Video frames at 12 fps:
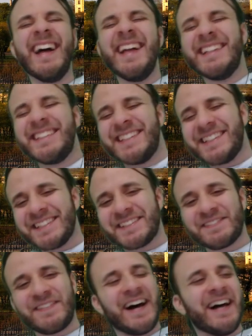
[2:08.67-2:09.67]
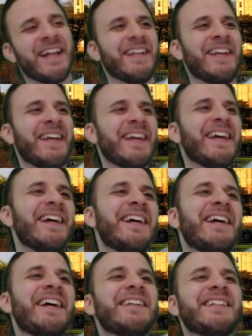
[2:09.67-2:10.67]
This is fun.
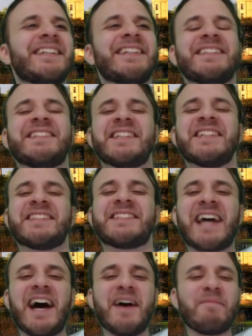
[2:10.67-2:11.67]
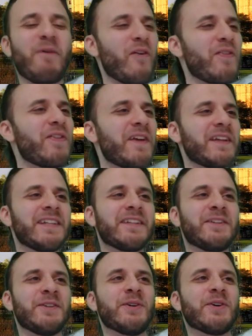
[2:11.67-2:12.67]
This is type of things that
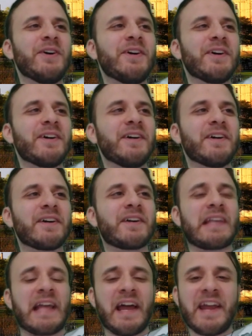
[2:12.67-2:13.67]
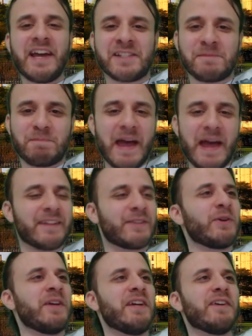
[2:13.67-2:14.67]
you can expect
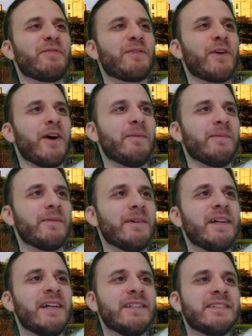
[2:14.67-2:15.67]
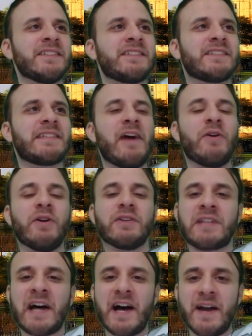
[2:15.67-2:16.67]
to hear from the
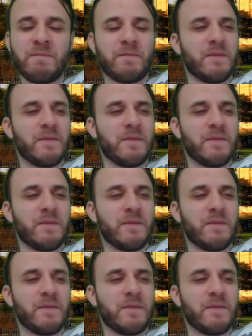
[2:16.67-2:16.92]
stereotype